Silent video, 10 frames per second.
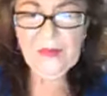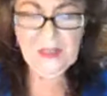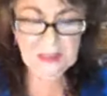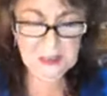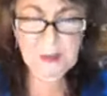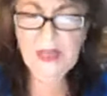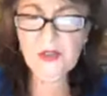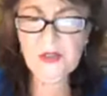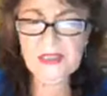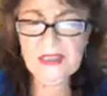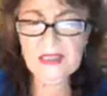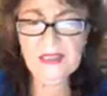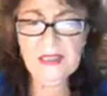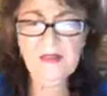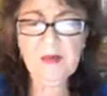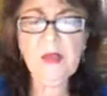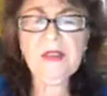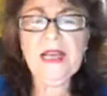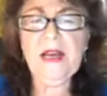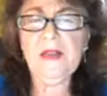the specialties of the
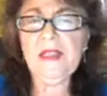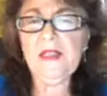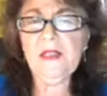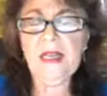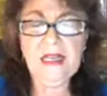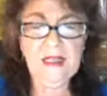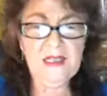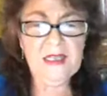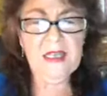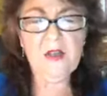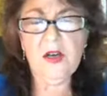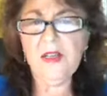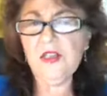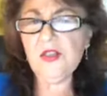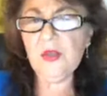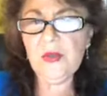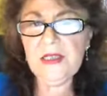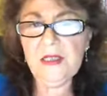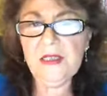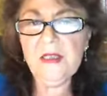modalities, like I said, heart and soul
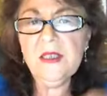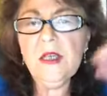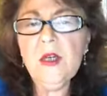healing,